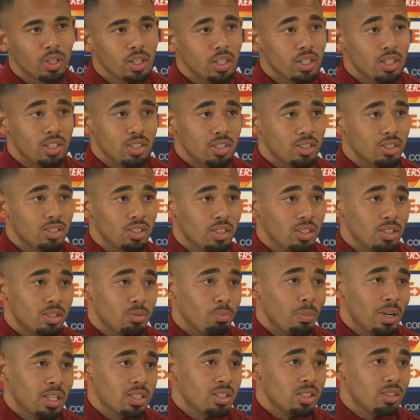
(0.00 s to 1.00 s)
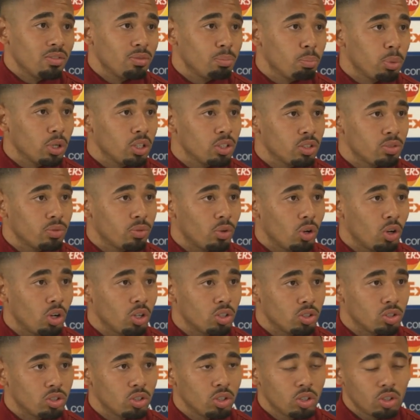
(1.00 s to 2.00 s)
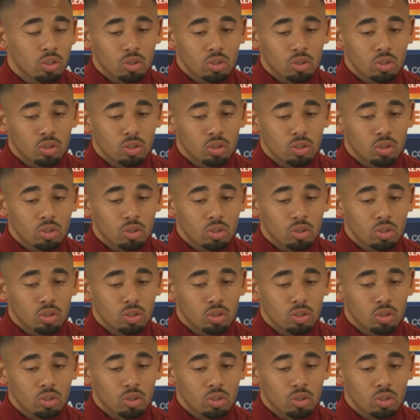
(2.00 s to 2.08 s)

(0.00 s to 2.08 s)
is is massive plus for us.